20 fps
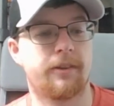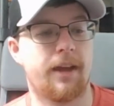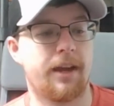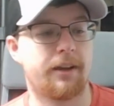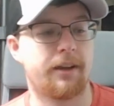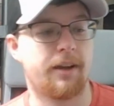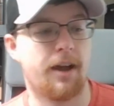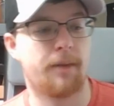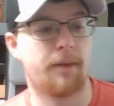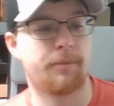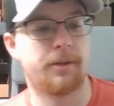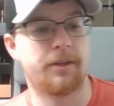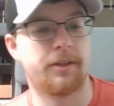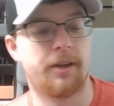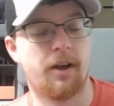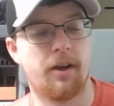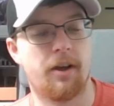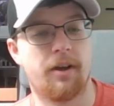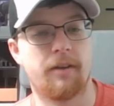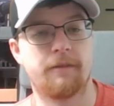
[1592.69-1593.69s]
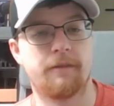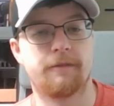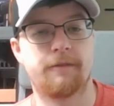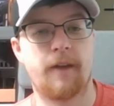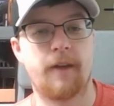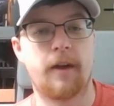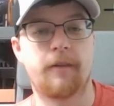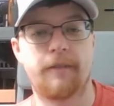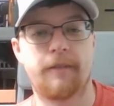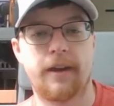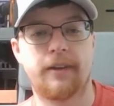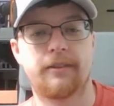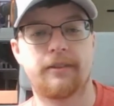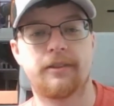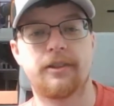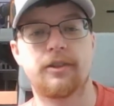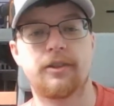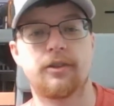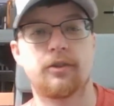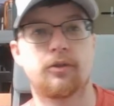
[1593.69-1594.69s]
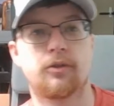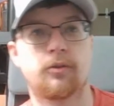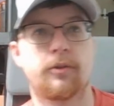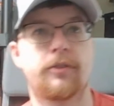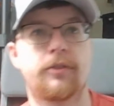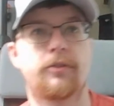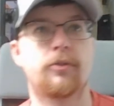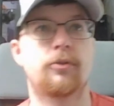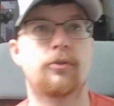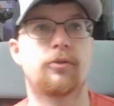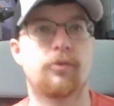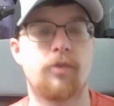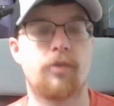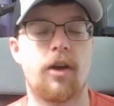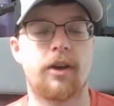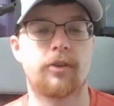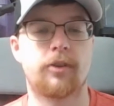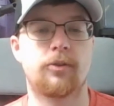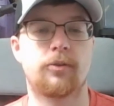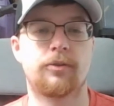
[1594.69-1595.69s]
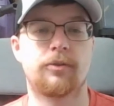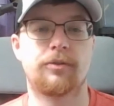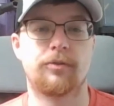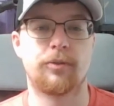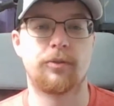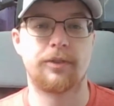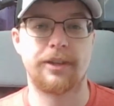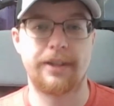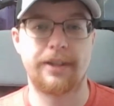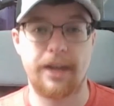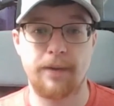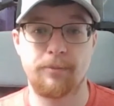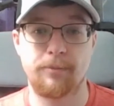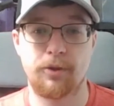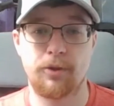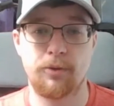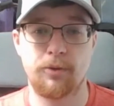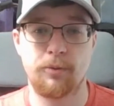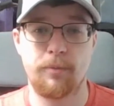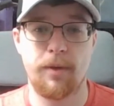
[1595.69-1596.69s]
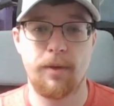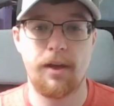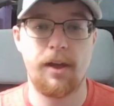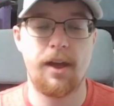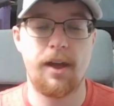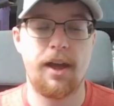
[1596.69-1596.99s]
Had a copy of Final Fantasy Crystal Chronicles for the GameCube,